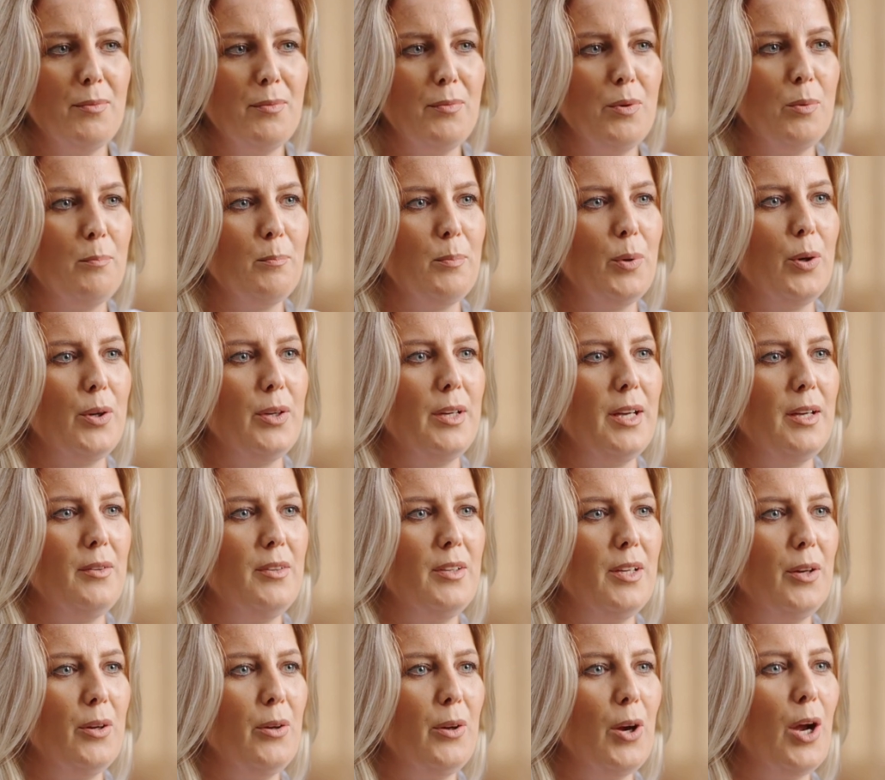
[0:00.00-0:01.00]
The book
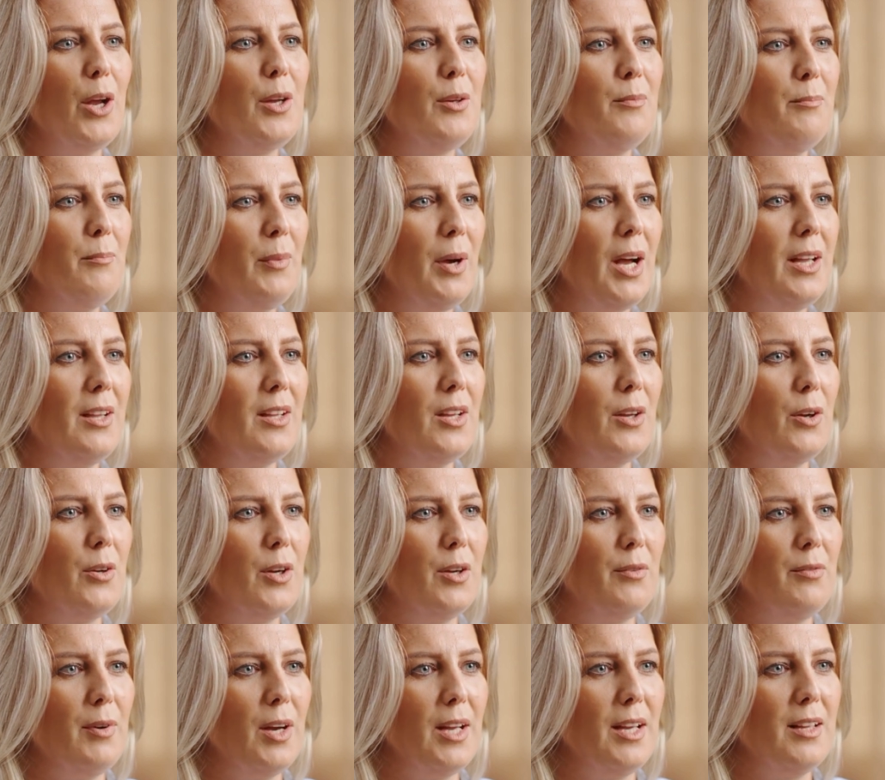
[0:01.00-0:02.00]
gives a lot of practical
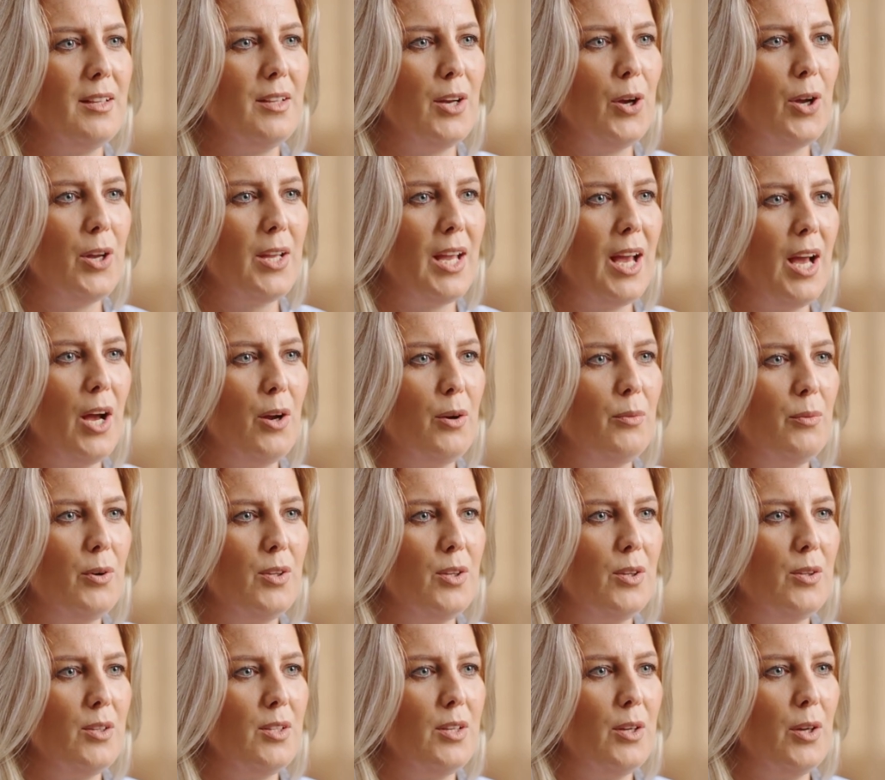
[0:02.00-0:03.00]
advice on how to
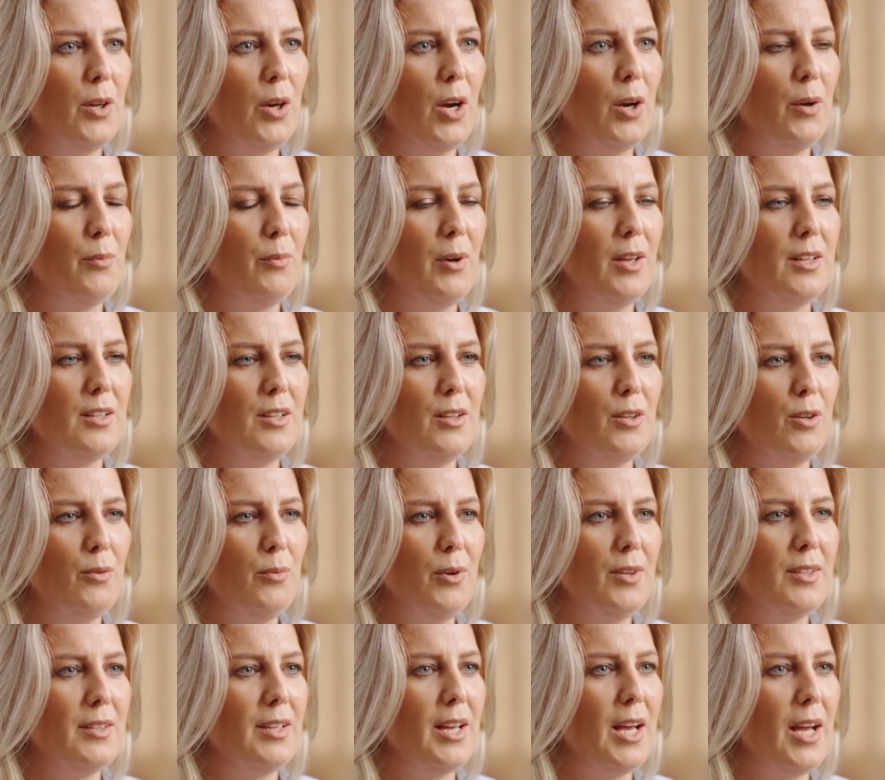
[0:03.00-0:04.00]
reduce clot risks
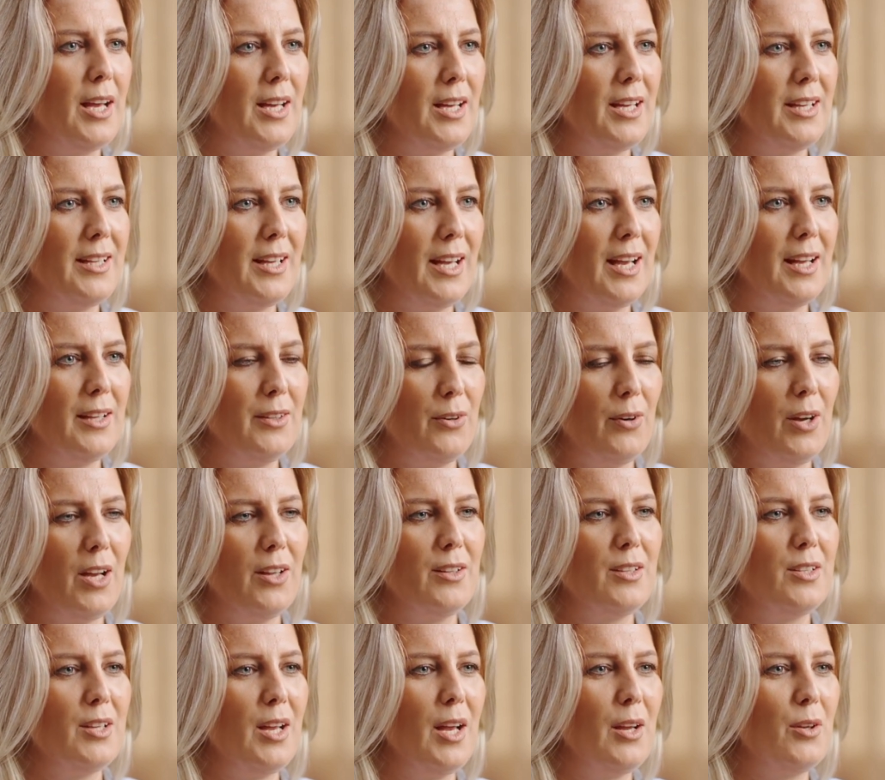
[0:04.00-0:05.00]
with diet and
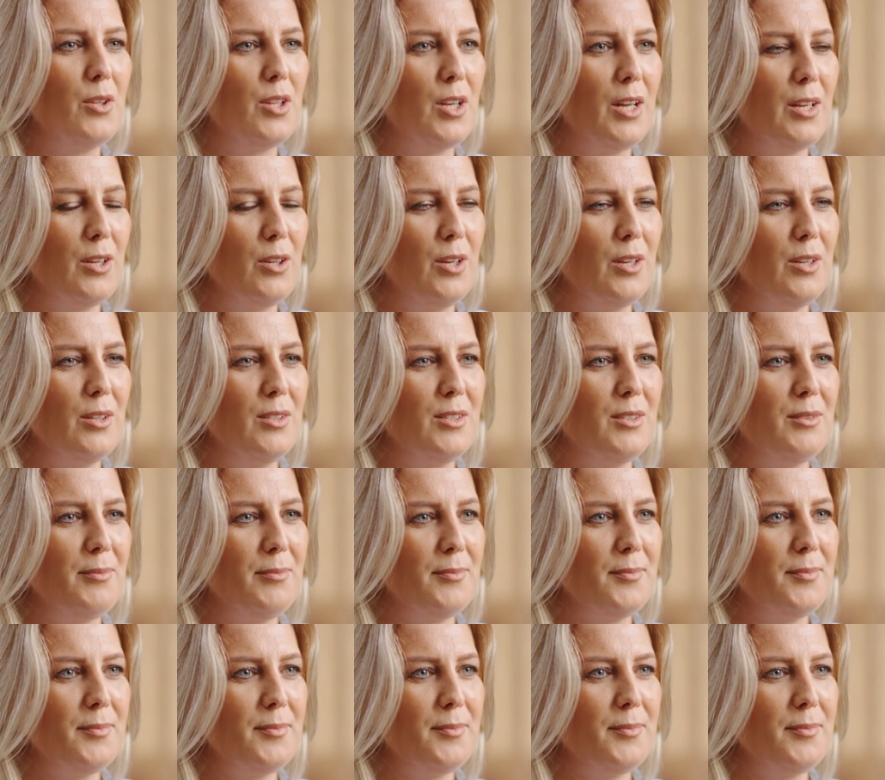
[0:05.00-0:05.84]
lifestyle changes.